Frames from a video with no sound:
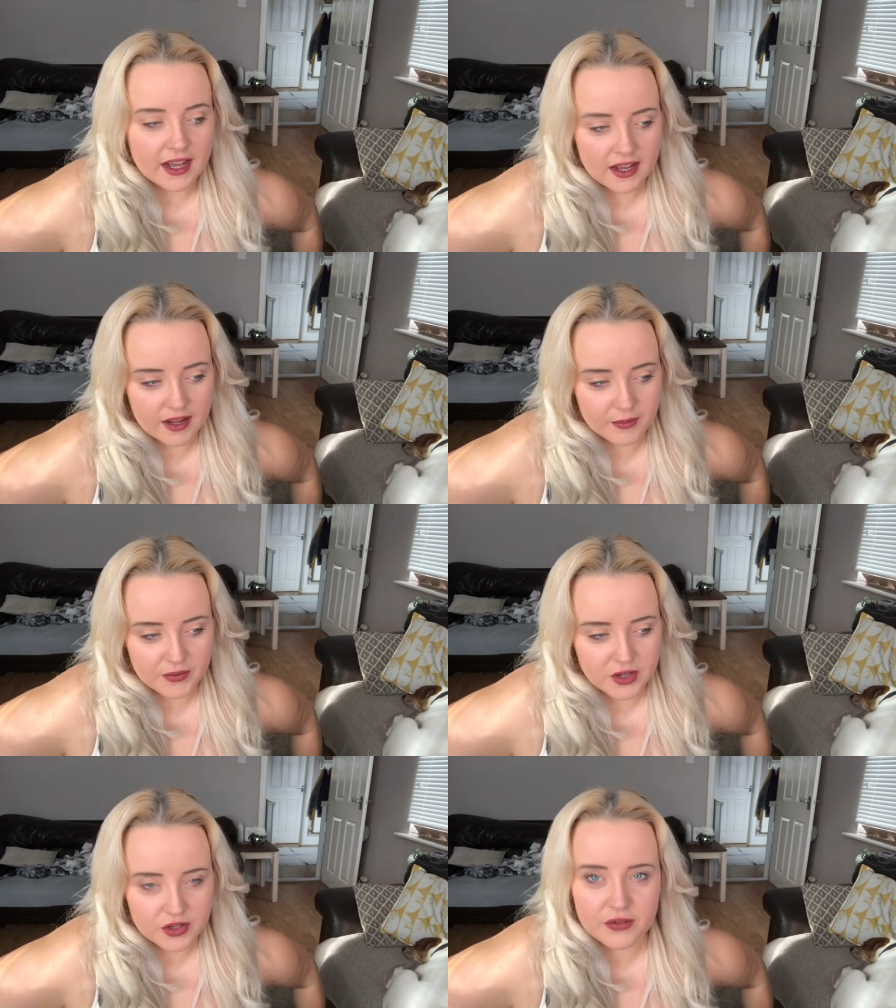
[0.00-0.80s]
Um,
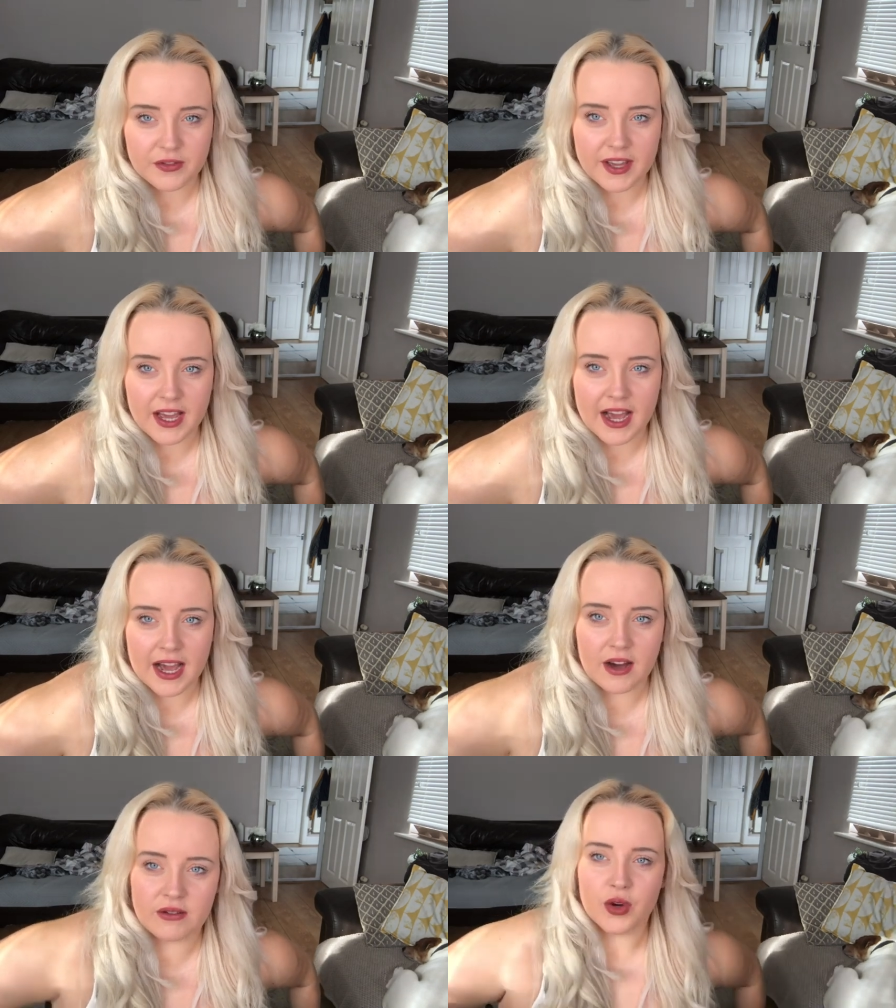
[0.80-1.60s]
you do forget
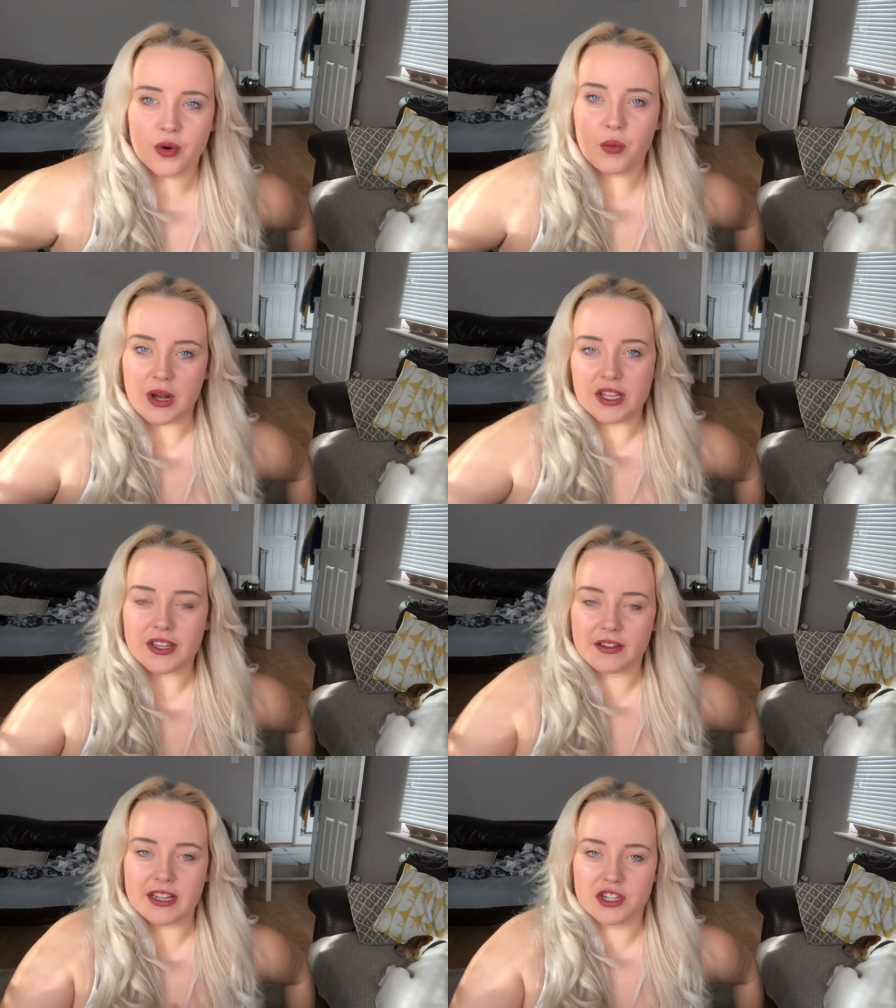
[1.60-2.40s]
how well
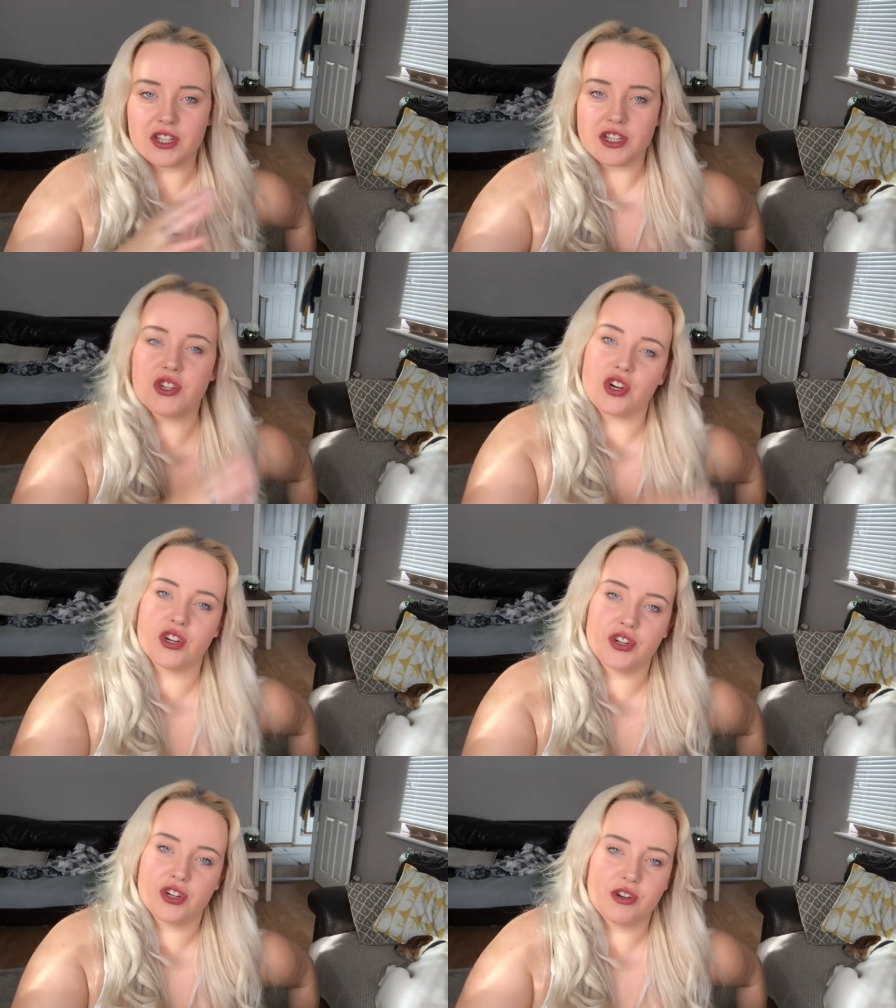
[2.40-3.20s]
you've actually
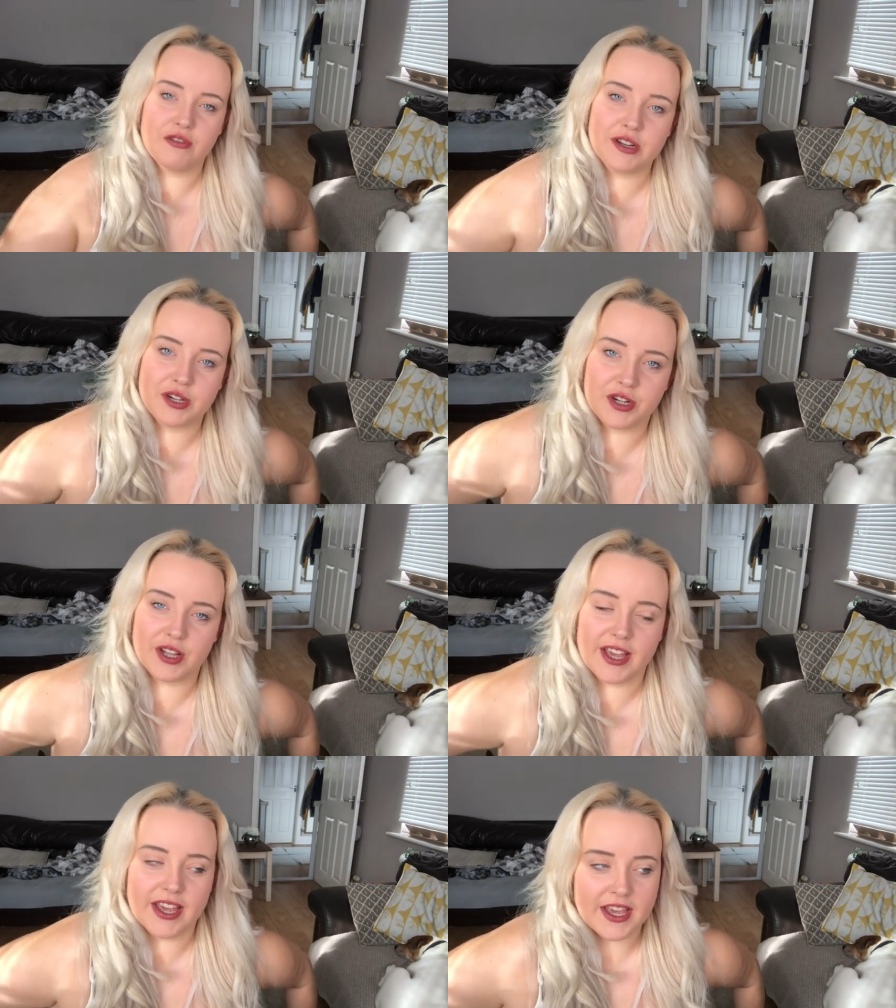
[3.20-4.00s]
done
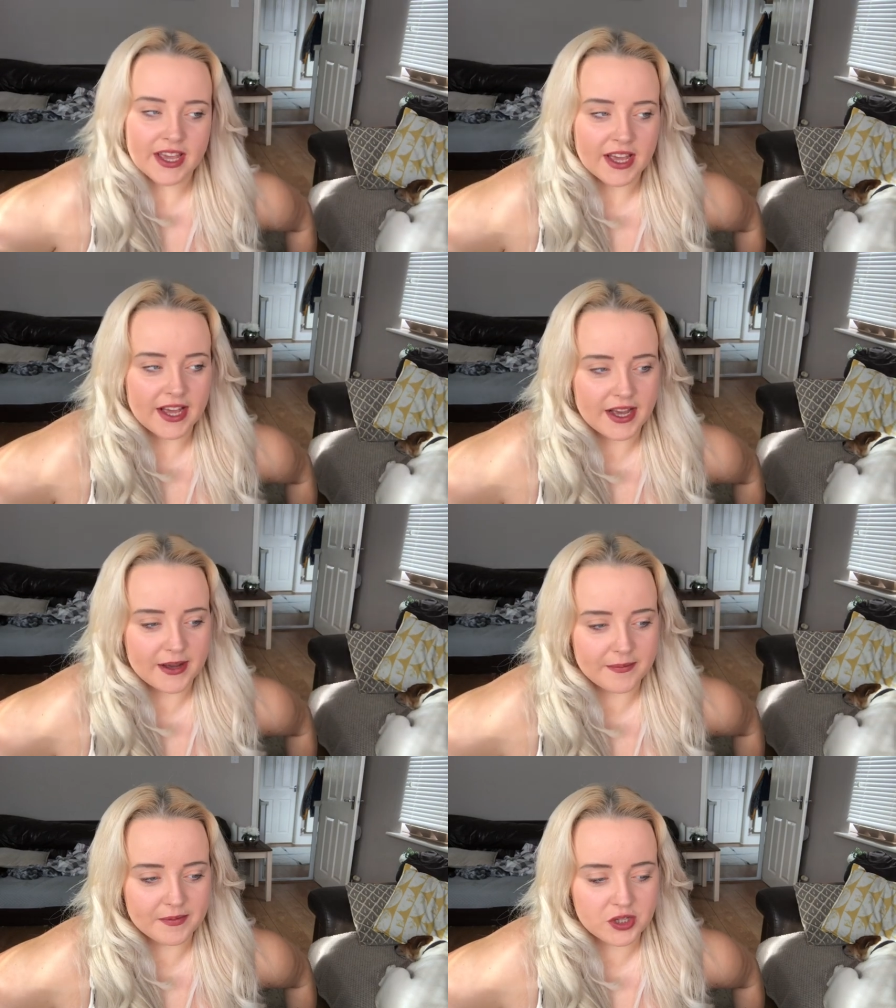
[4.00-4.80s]
originally.
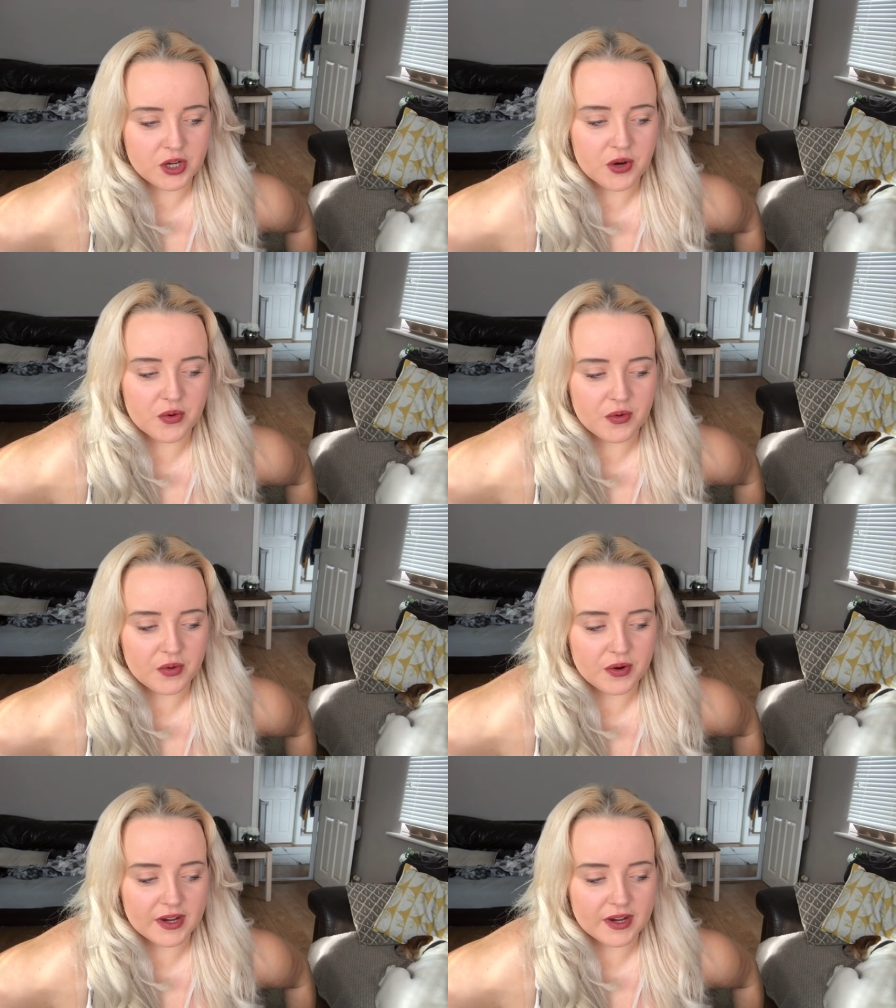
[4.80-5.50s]
Um, so